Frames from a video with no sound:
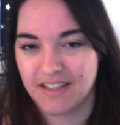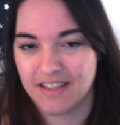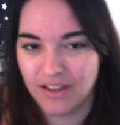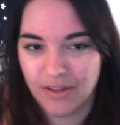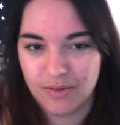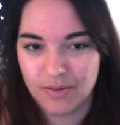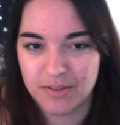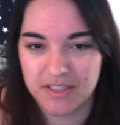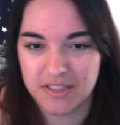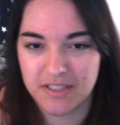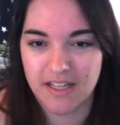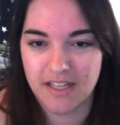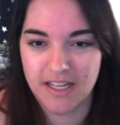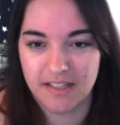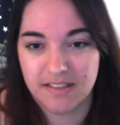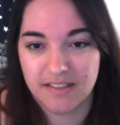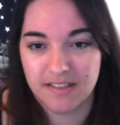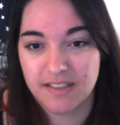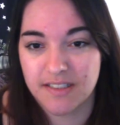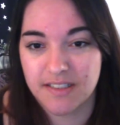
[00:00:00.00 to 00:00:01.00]
Lucy
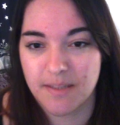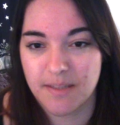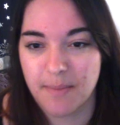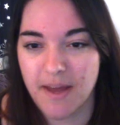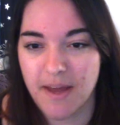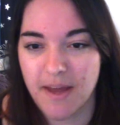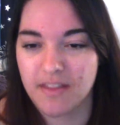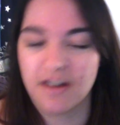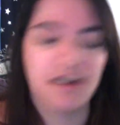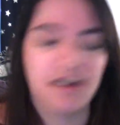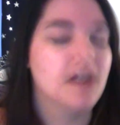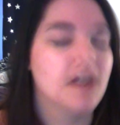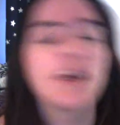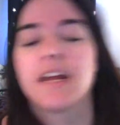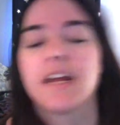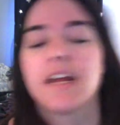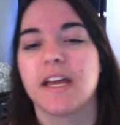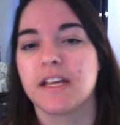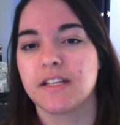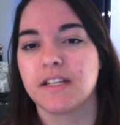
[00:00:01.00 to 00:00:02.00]
likes to sit back there
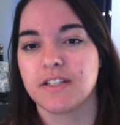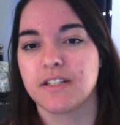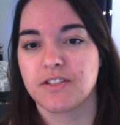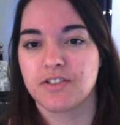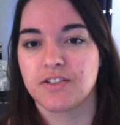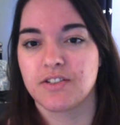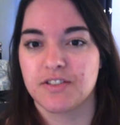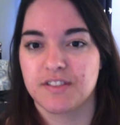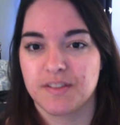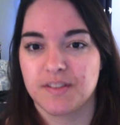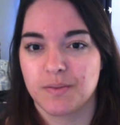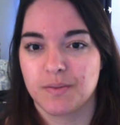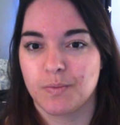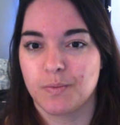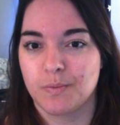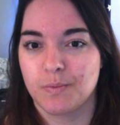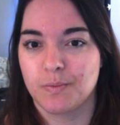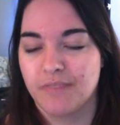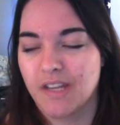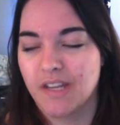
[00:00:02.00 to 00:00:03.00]
and just
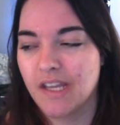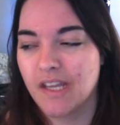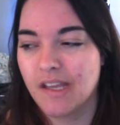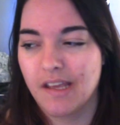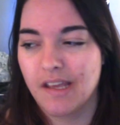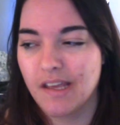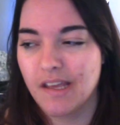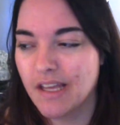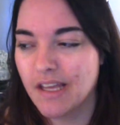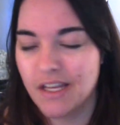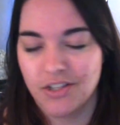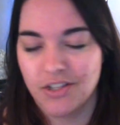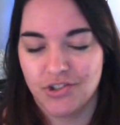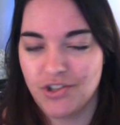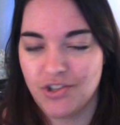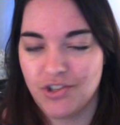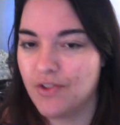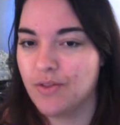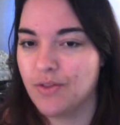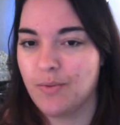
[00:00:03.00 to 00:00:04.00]

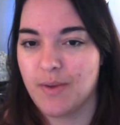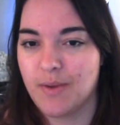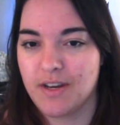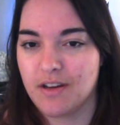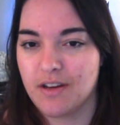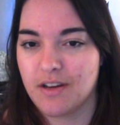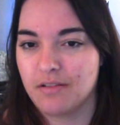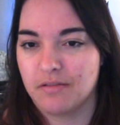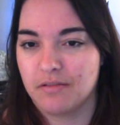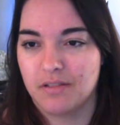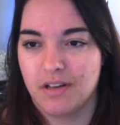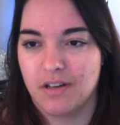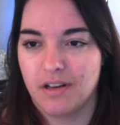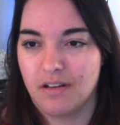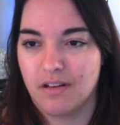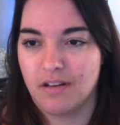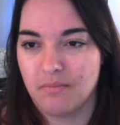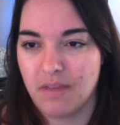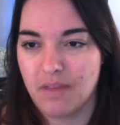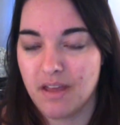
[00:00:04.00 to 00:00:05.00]
chill in the window,
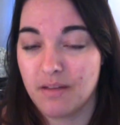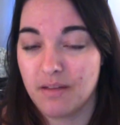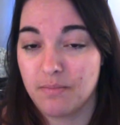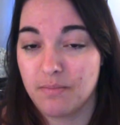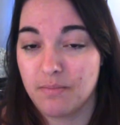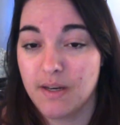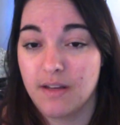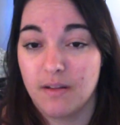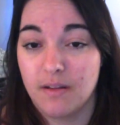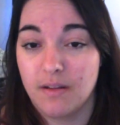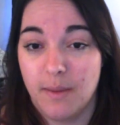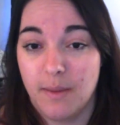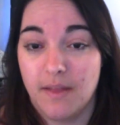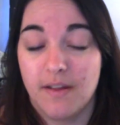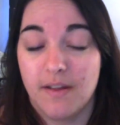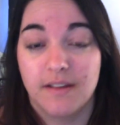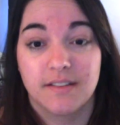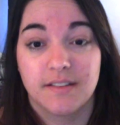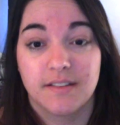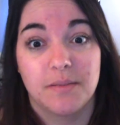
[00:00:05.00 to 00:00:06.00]
and Penelope
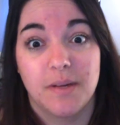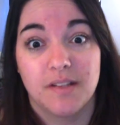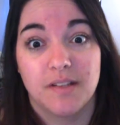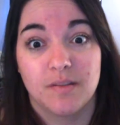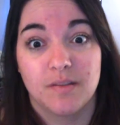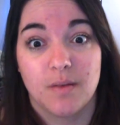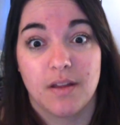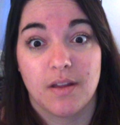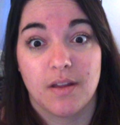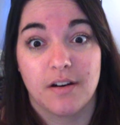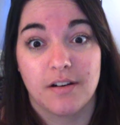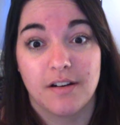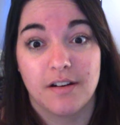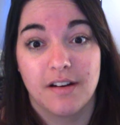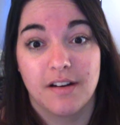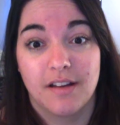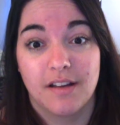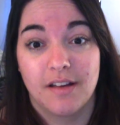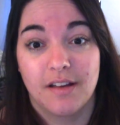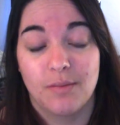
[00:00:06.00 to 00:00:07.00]
likes to mess with her,
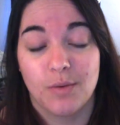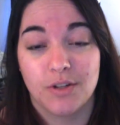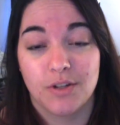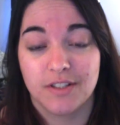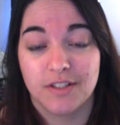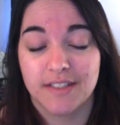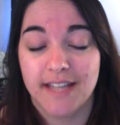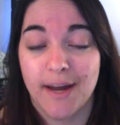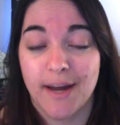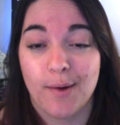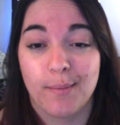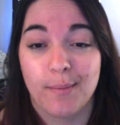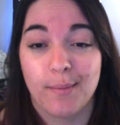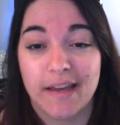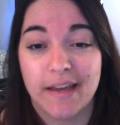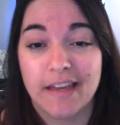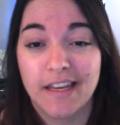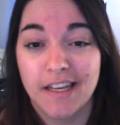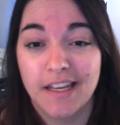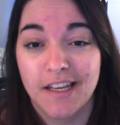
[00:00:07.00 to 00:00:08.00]
which is how
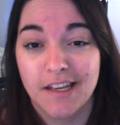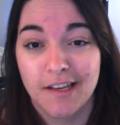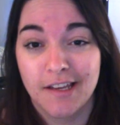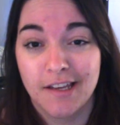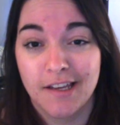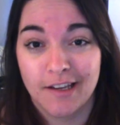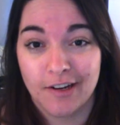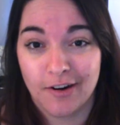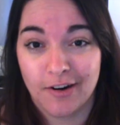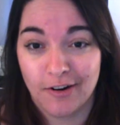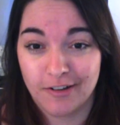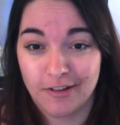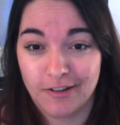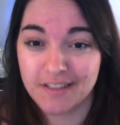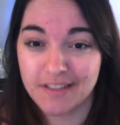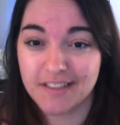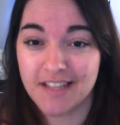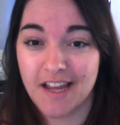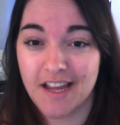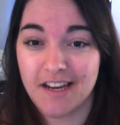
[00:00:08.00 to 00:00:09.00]
my
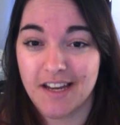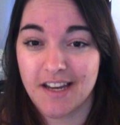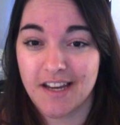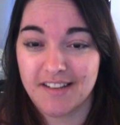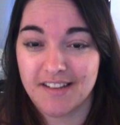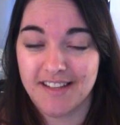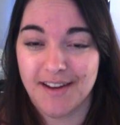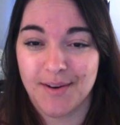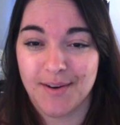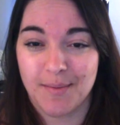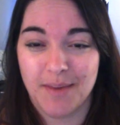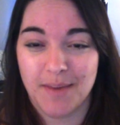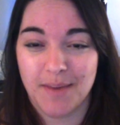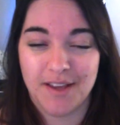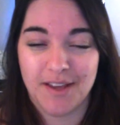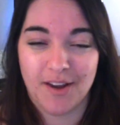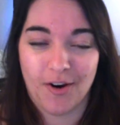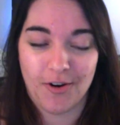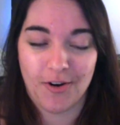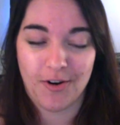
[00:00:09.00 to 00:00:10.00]
curtains got knocked down and my
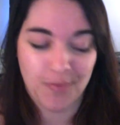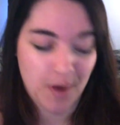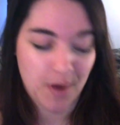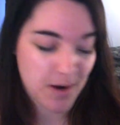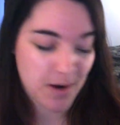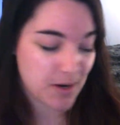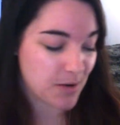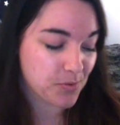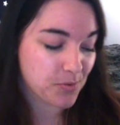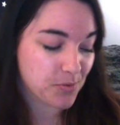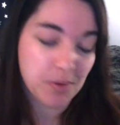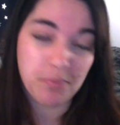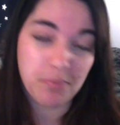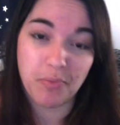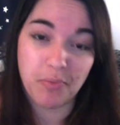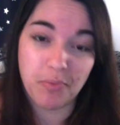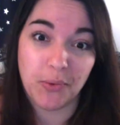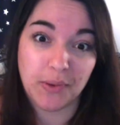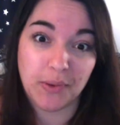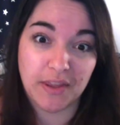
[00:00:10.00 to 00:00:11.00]
curtain rod nearly
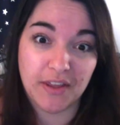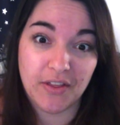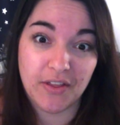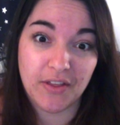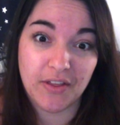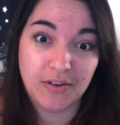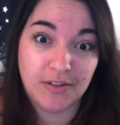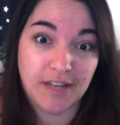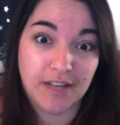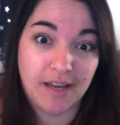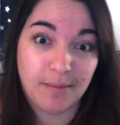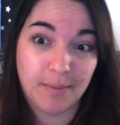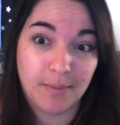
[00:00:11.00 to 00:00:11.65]
broke the other day.